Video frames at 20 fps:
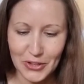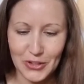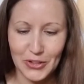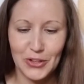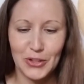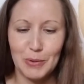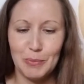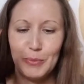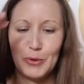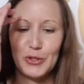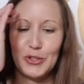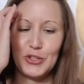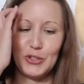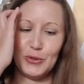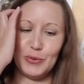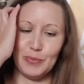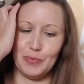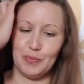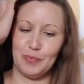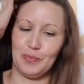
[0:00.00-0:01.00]
number two,
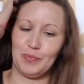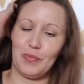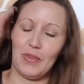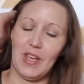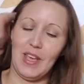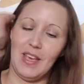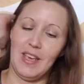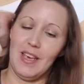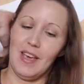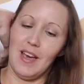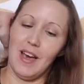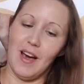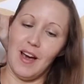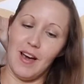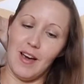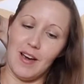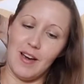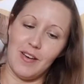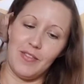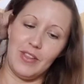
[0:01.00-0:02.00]

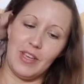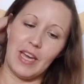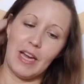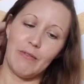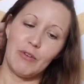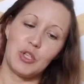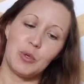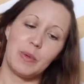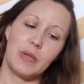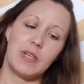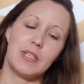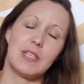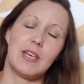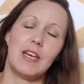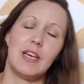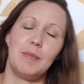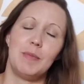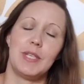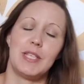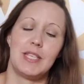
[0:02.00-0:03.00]
uh, the average amount of
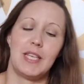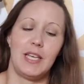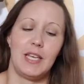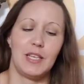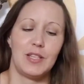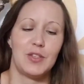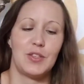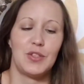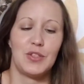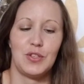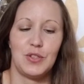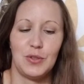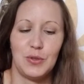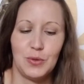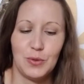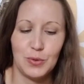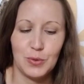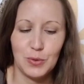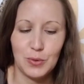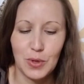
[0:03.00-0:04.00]
time it takes
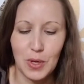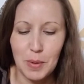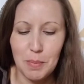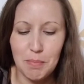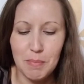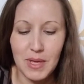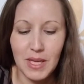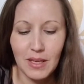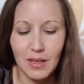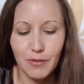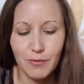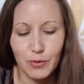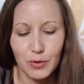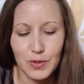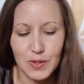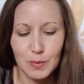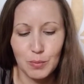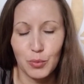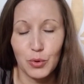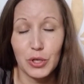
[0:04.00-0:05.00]
to make a
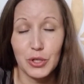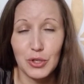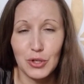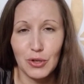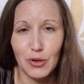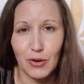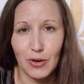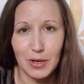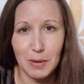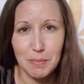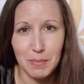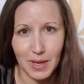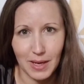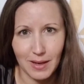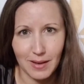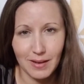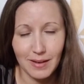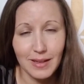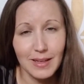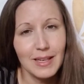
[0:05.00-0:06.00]
first impression on a
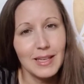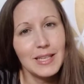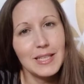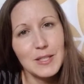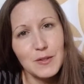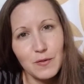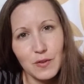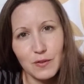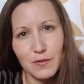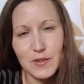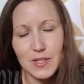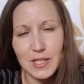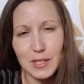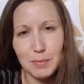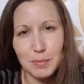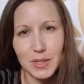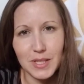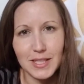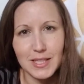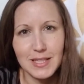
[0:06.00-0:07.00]
man is 15
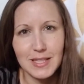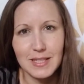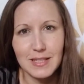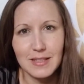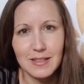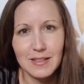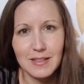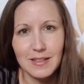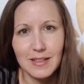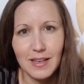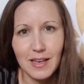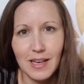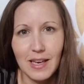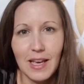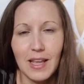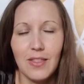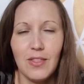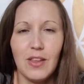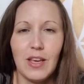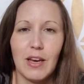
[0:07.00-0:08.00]
minutes
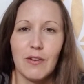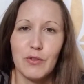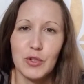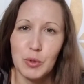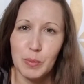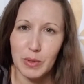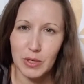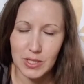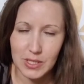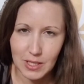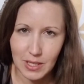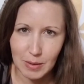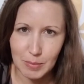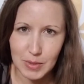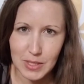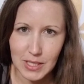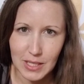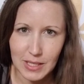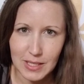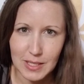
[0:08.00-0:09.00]
the average amount of time it
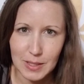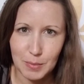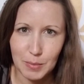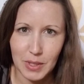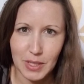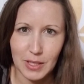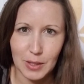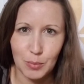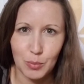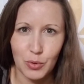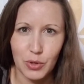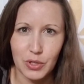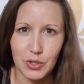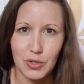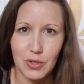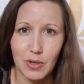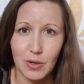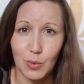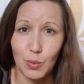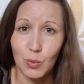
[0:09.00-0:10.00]
takes to make an
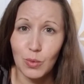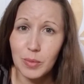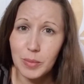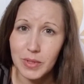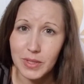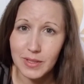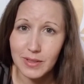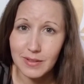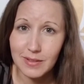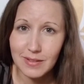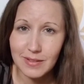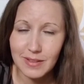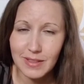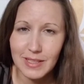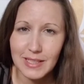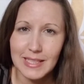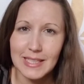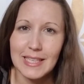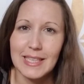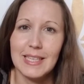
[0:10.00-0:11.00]
impression on a woman
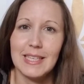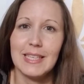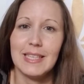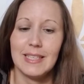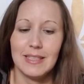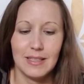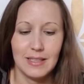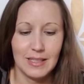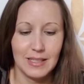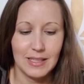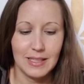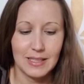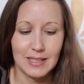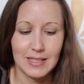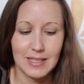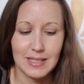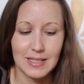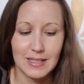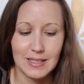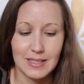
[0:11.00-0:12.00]
it
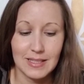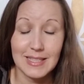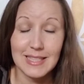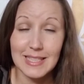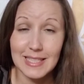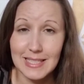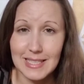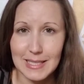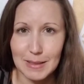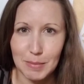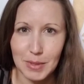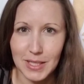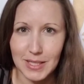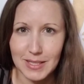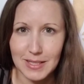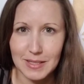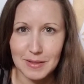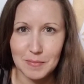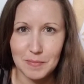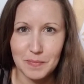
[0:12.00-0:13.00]
is 60
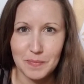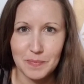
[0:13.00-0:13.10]
minutes.